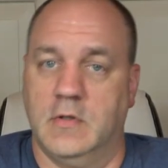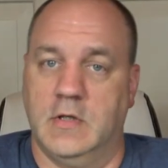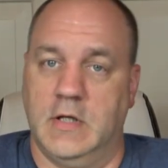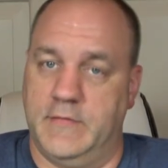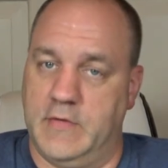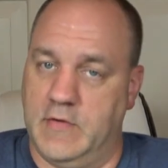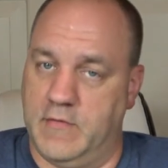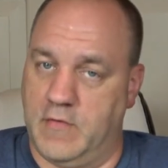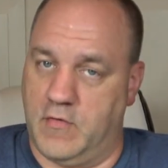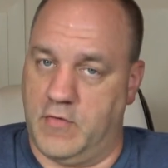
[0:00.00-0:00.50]

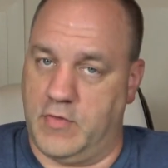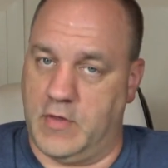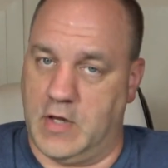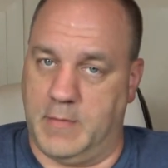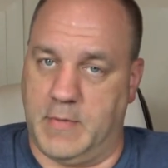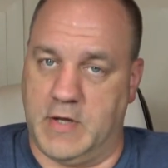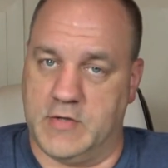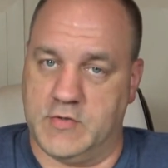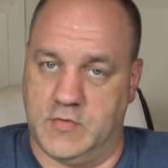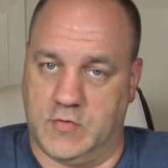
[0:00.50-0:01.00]
If you've ever thought
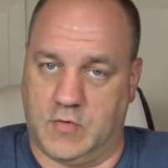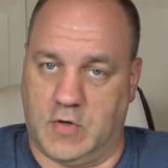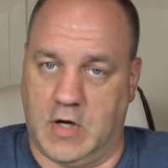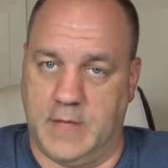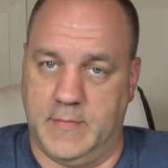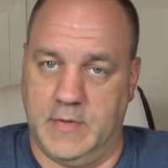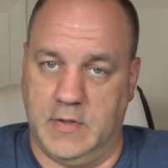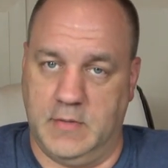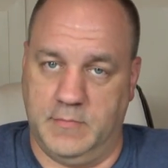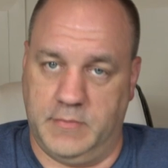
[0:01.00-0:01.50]
about
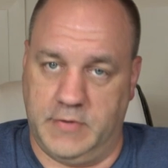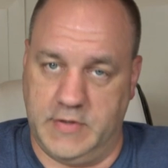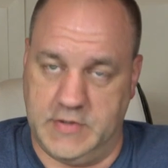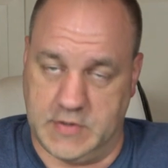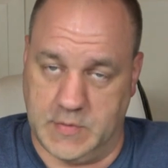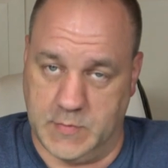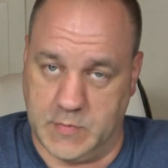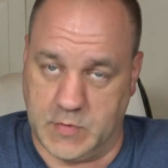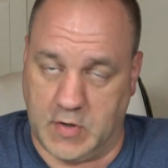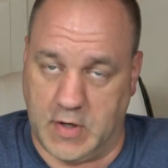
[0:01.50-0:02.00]
subscribing, please
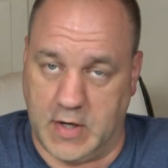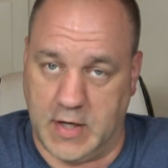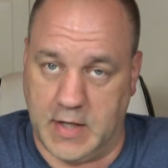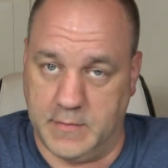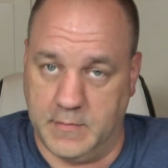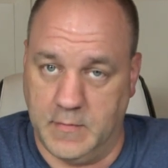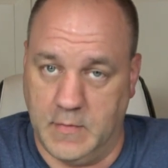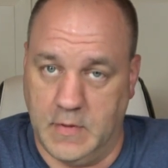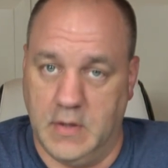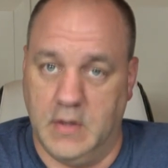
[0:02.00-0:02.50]
subscribe.